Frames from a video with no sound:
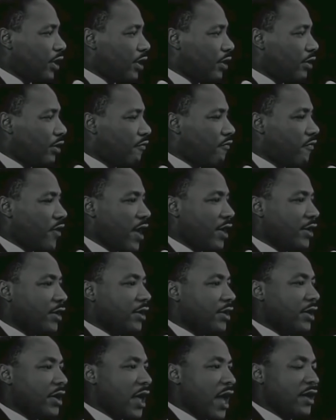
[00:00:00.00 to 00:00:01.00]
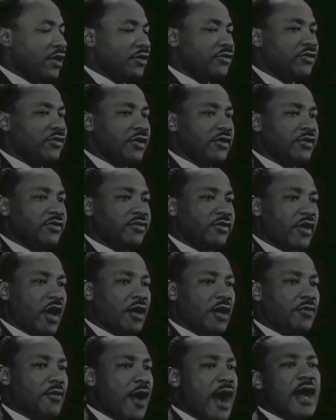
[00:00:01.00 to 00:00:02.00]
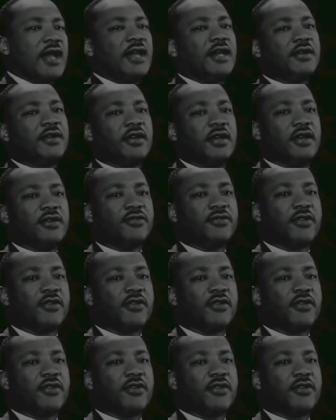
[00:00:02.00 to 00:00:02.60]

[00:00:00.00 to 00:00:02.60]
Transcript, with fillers: But in the final analysis, a riot